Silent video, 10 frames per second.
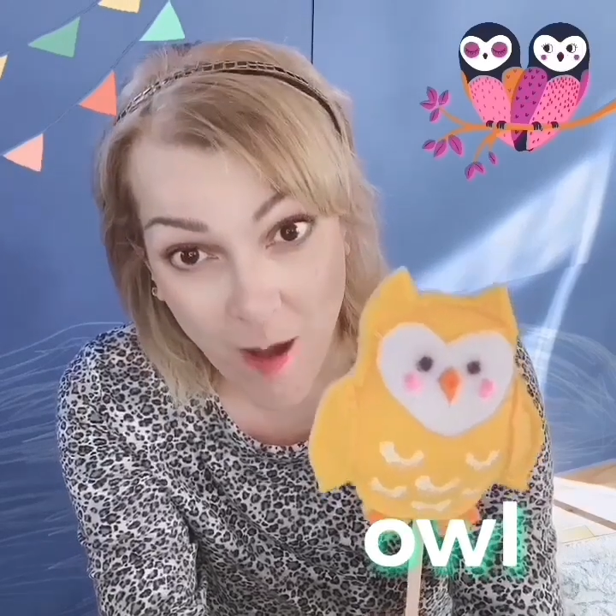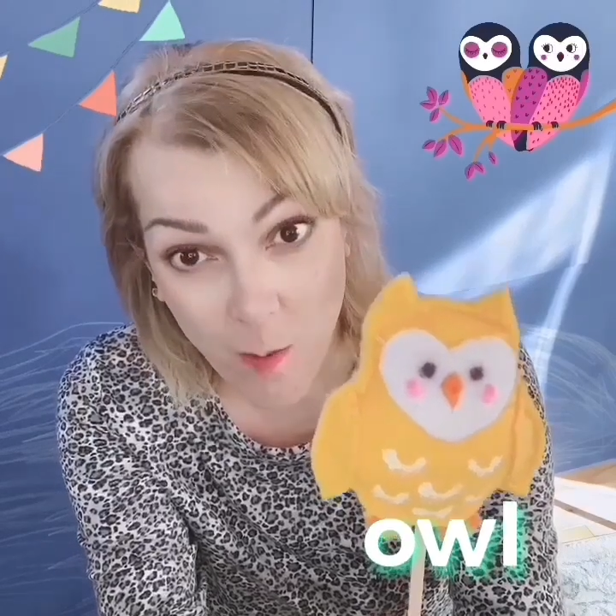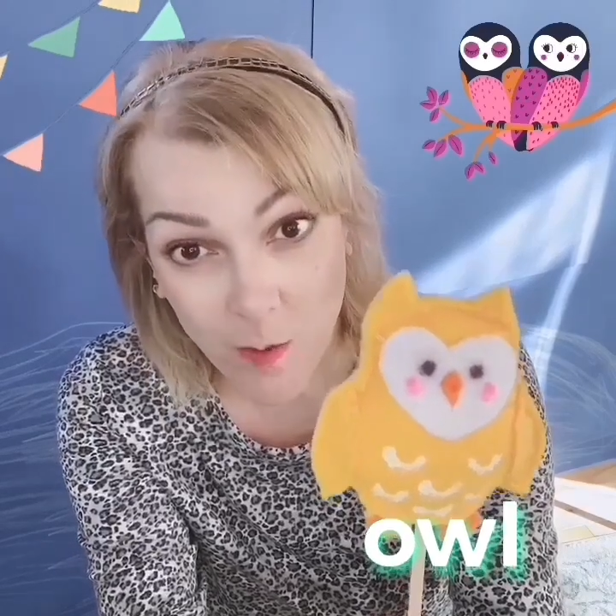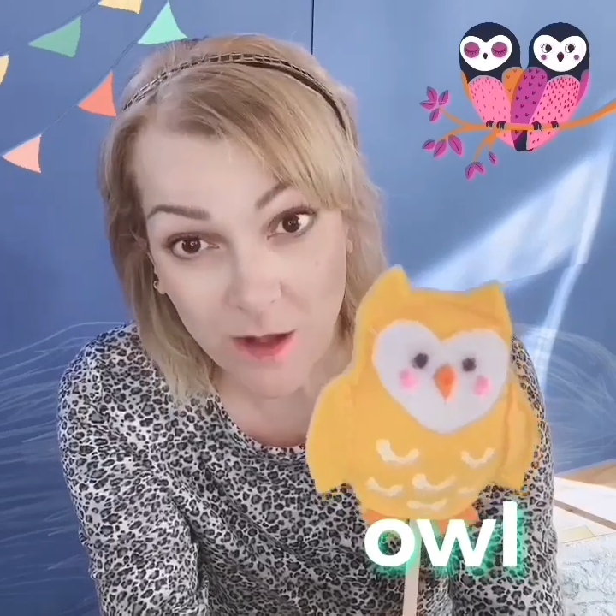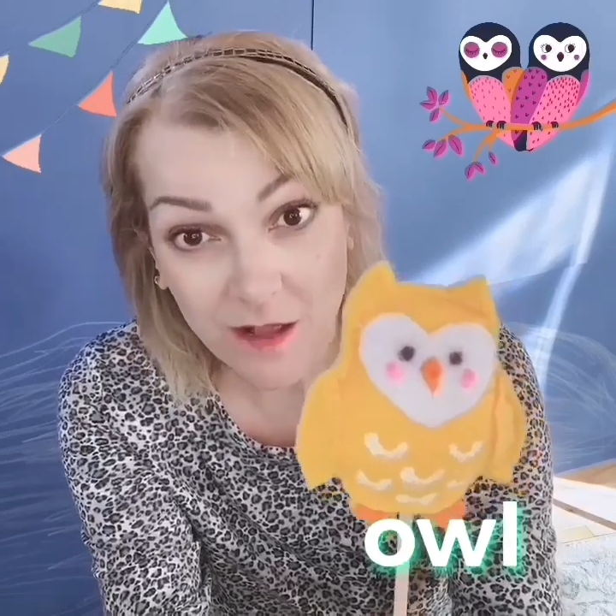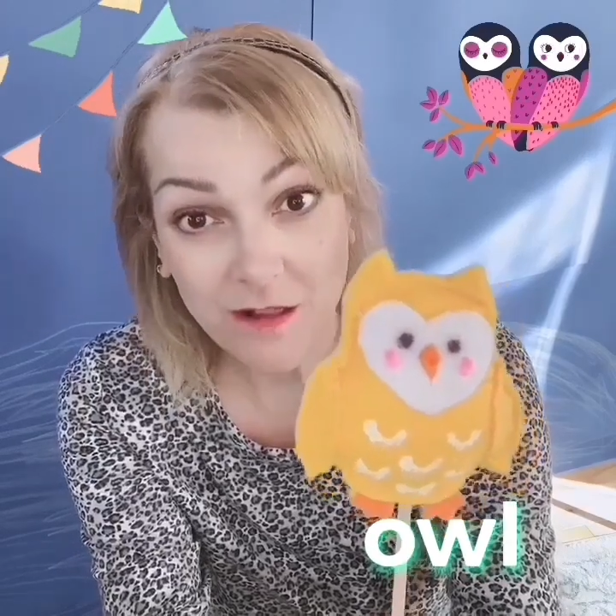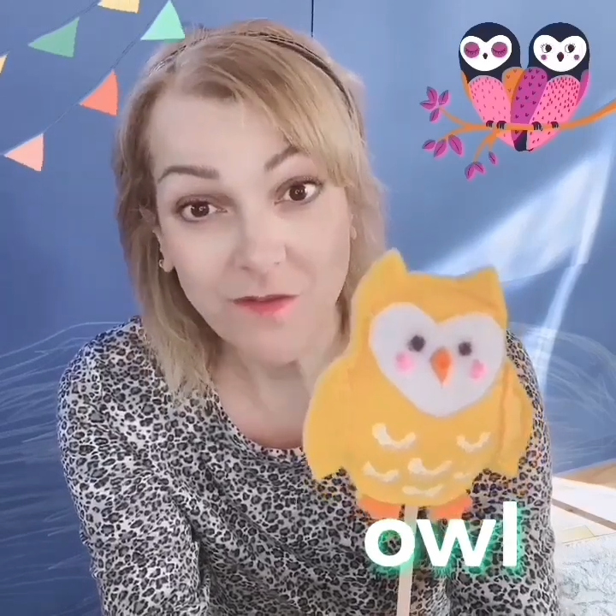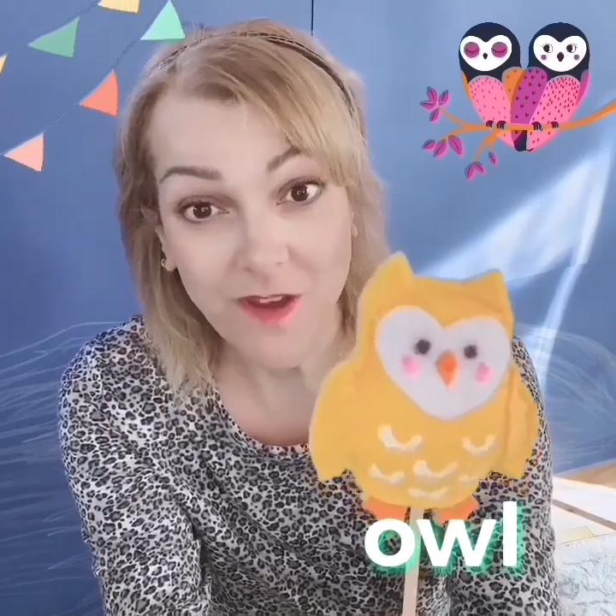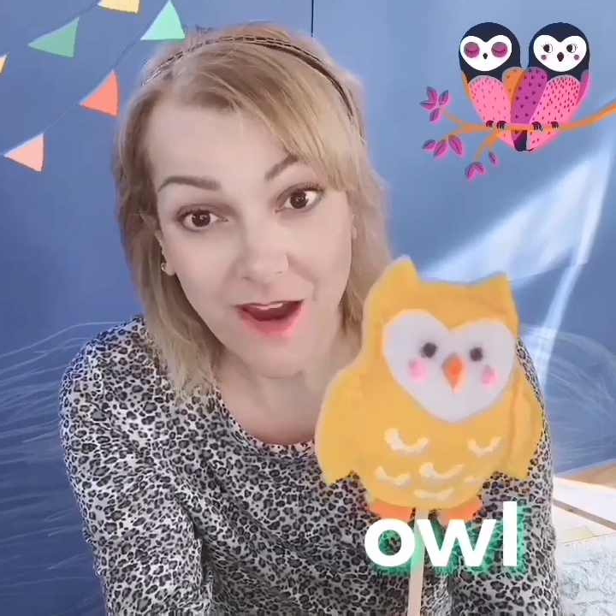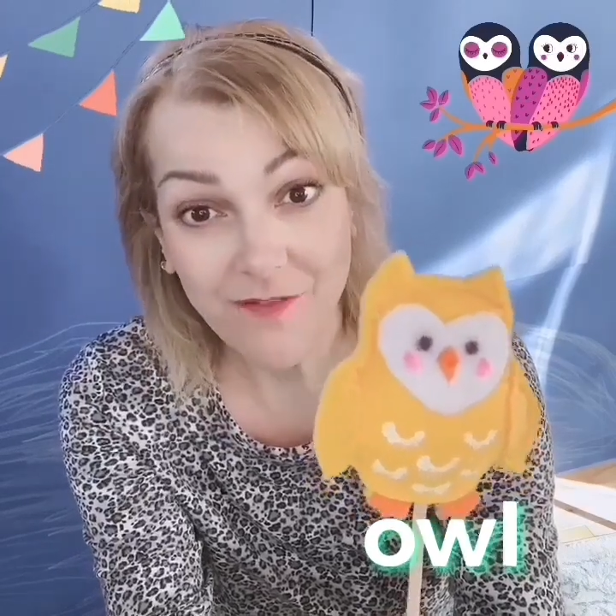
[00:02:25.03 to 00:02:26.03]
Owl.
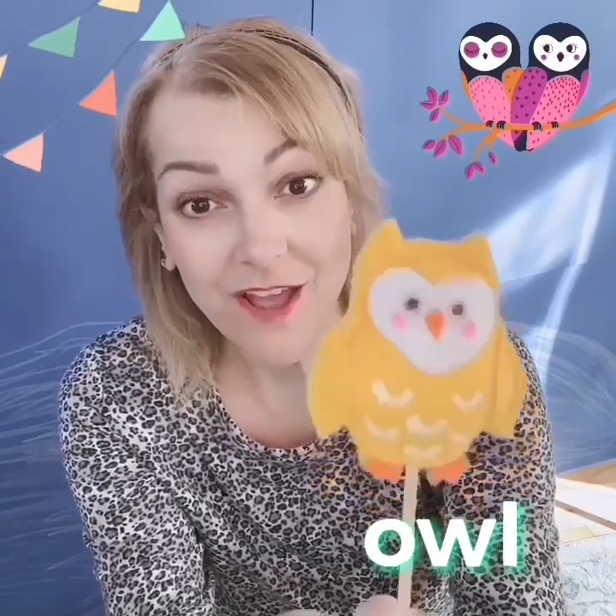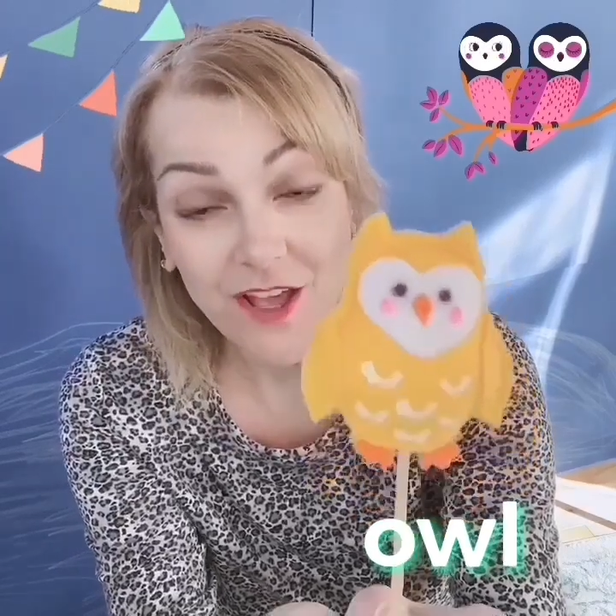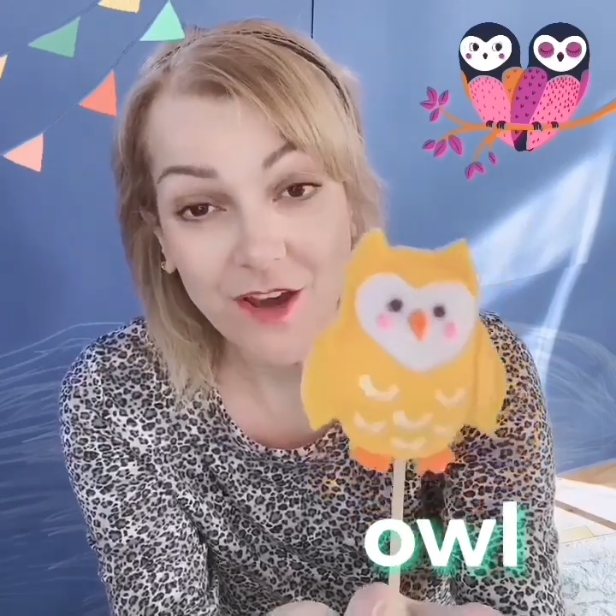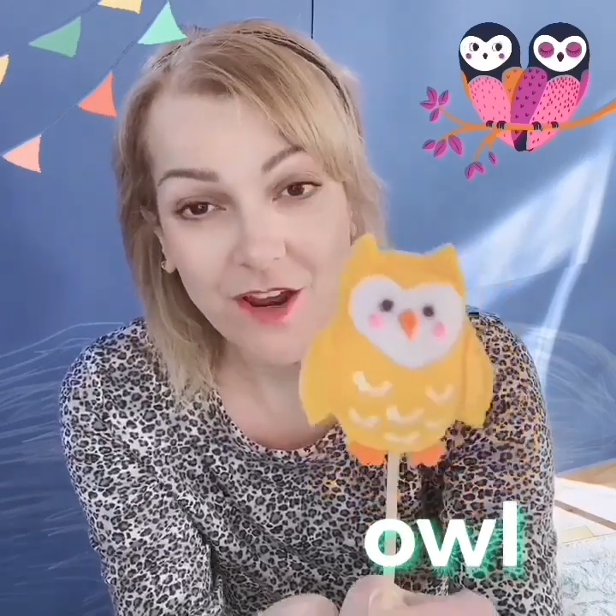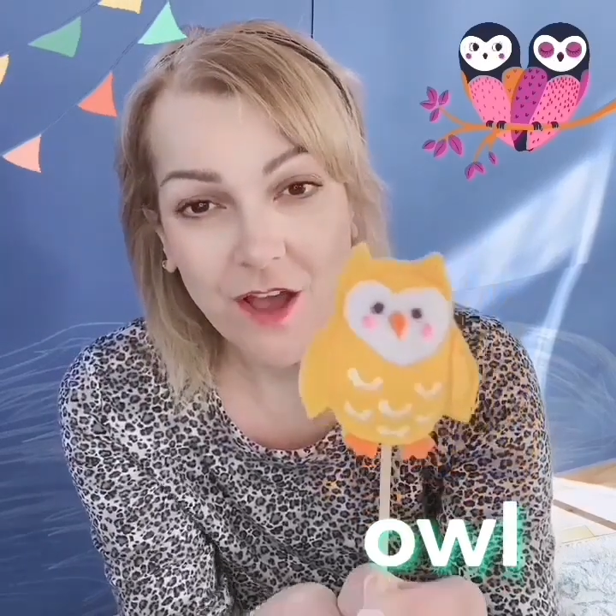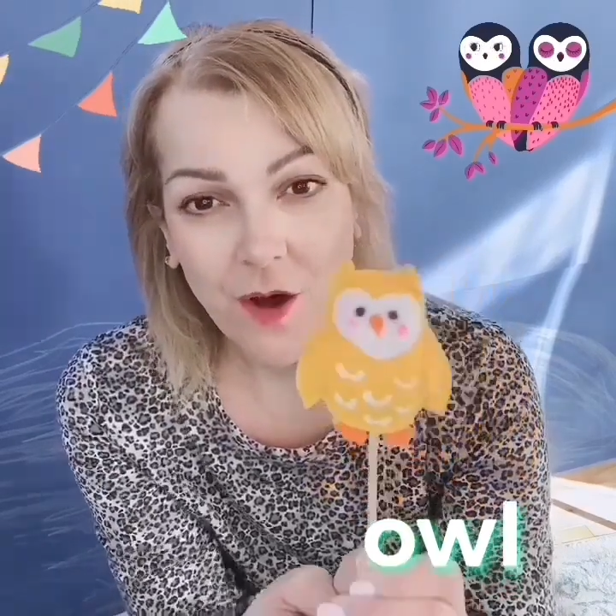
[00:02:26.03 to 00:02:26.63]
Very good.